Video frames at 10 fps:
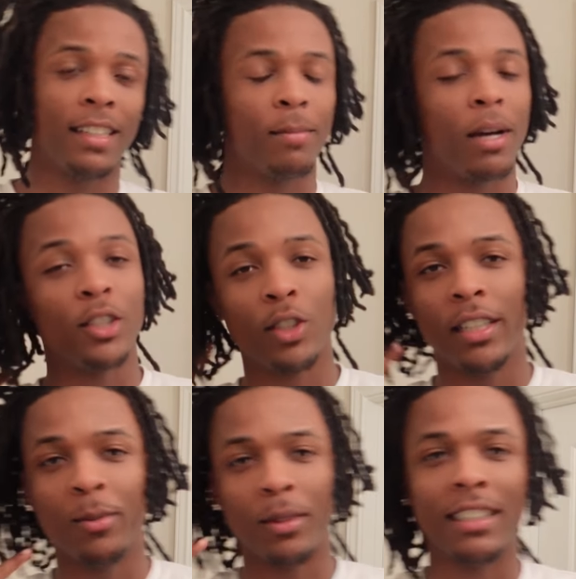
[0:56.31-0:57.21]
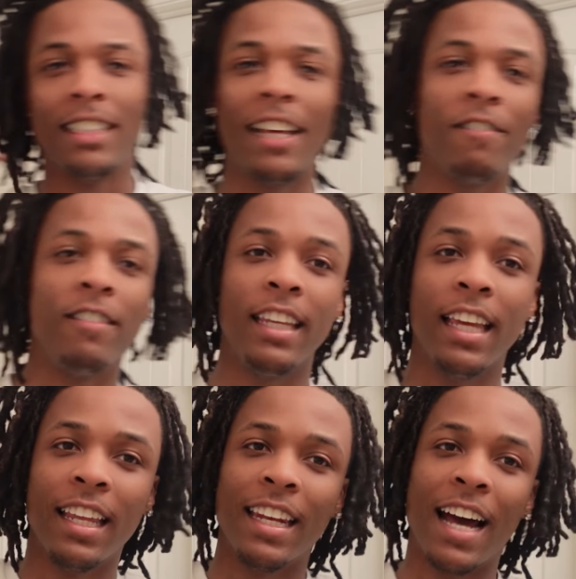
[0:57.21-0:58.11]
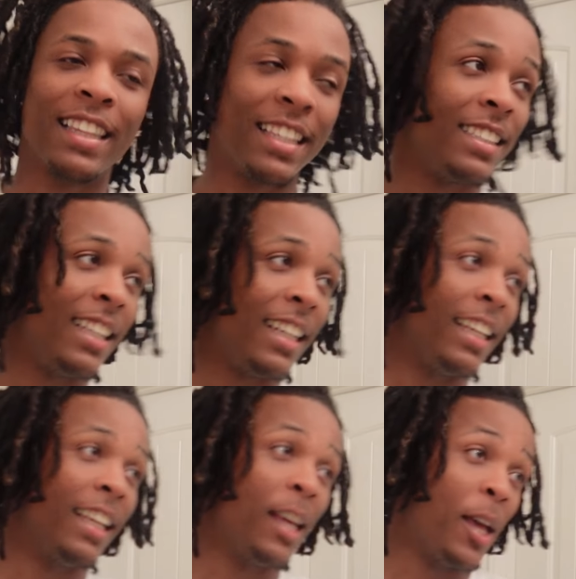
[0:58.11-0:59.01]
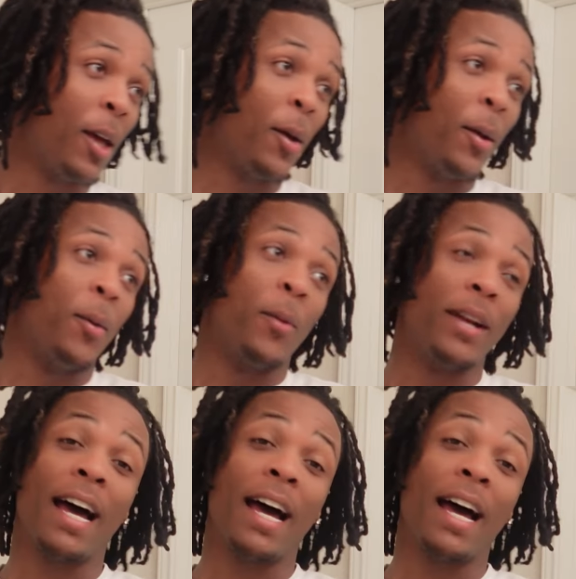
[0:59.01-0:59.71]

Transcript: and my dreads was definitely not this length when